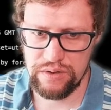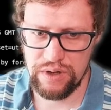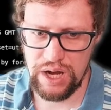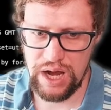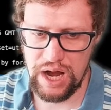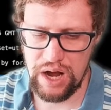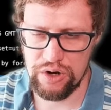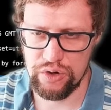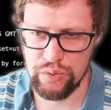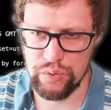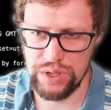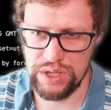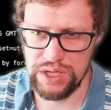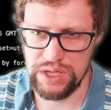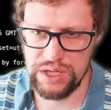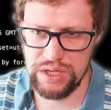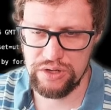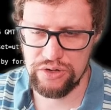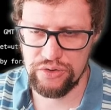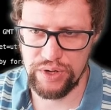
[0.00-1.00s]
How do we
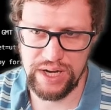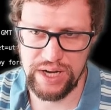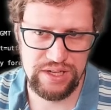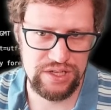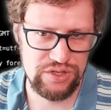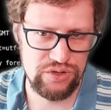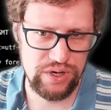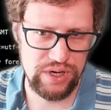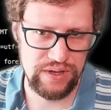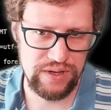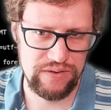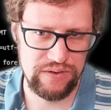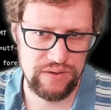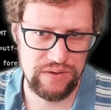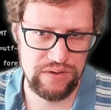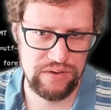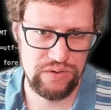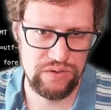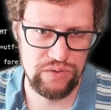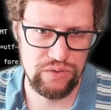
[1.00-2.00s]
create a socket
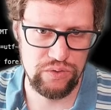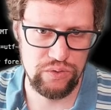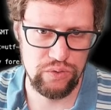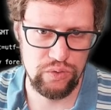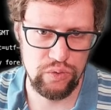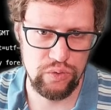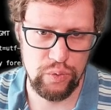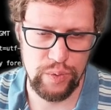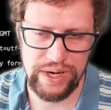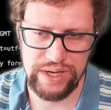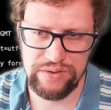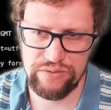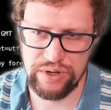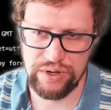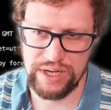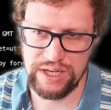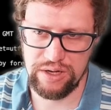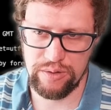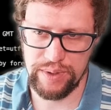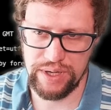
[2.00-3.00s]
to wait for
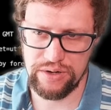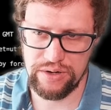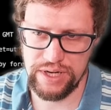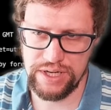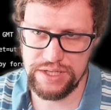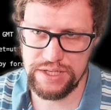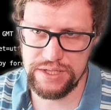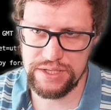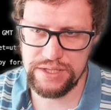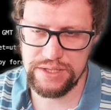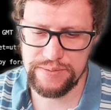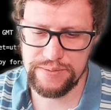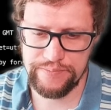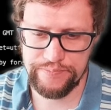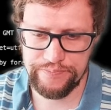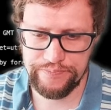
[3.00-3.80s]
incoming connections?